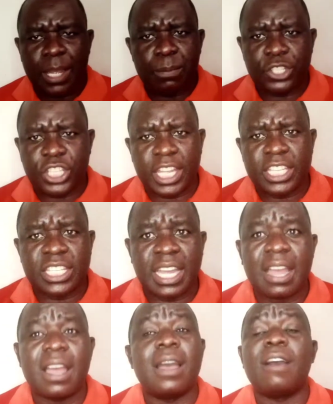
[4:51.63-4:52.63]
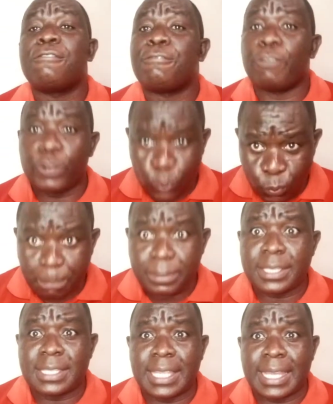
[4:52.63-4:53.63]
game changer for
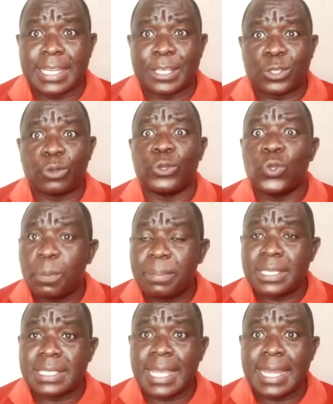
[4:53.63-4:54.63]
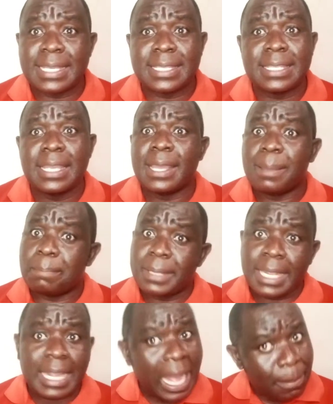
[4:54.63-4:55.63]
UBZ. So UBZ
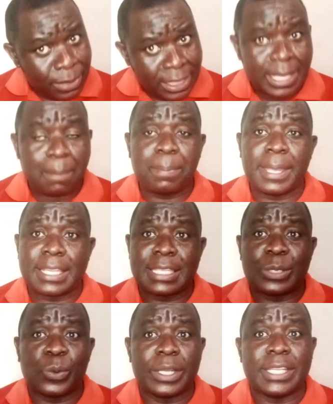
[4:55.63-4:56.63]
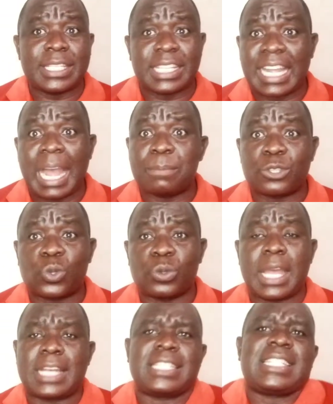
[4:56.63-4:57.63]
becomes the best when it comes to
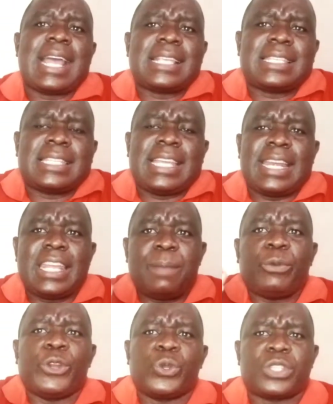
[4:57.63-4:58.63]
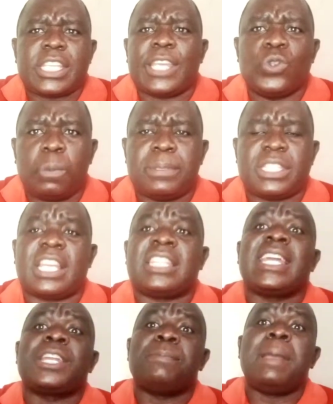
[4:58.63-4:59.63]
that. Just the name, when you say UBZ,
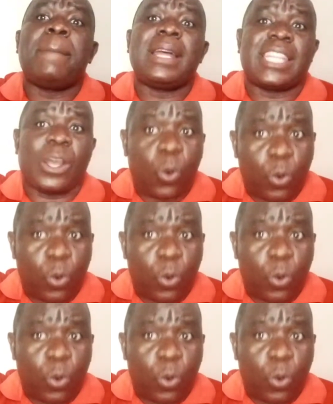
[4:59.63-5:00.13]
they remember the